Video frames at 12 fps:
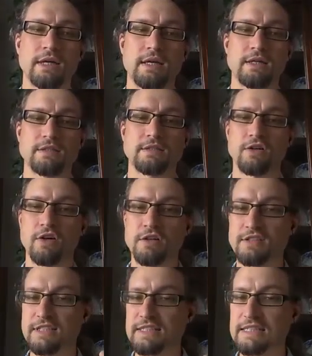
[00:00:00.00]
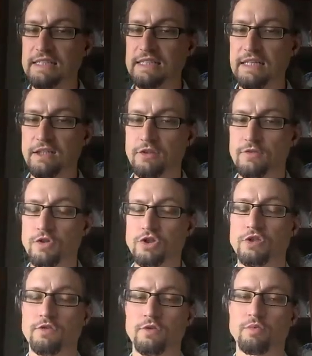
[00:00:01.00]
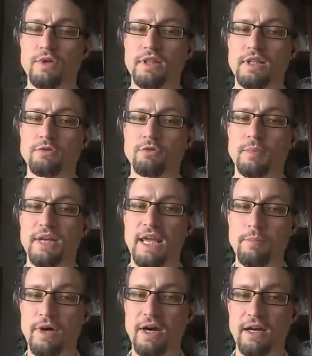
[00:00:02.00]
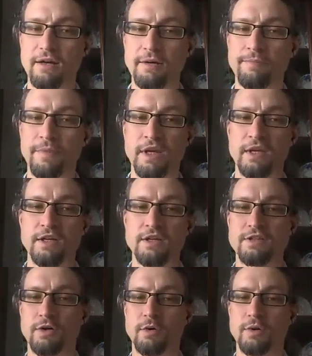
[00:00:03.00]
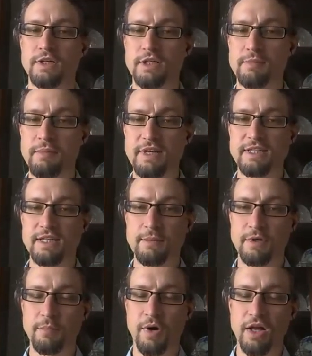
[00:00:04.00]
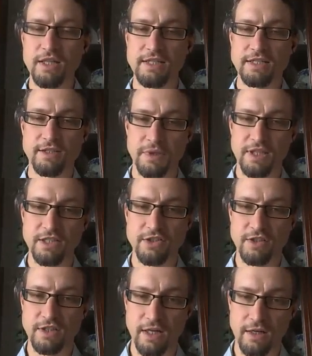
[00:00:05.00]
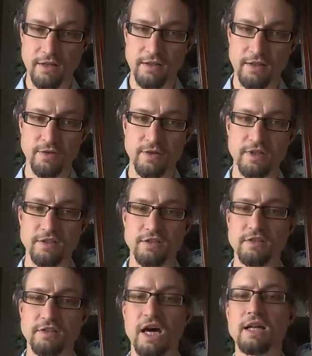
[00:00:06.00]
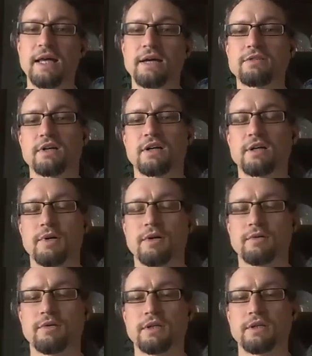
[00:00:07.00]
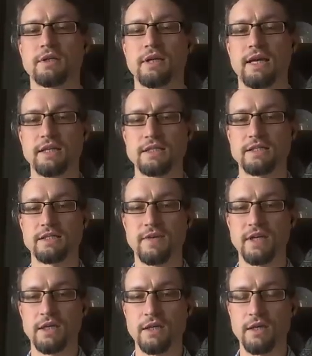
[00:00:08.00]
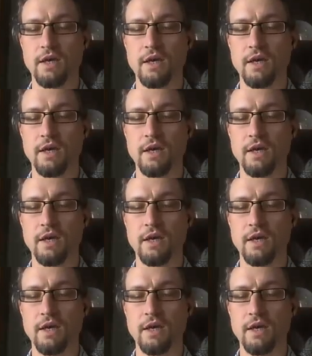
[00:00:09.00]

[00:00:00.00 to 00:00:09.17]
is Constantine and the conversion of the later Roman Empire. So going to be mixing a bit of politics and religion there, the two things you're not allowed to talk about at Thanksgiving.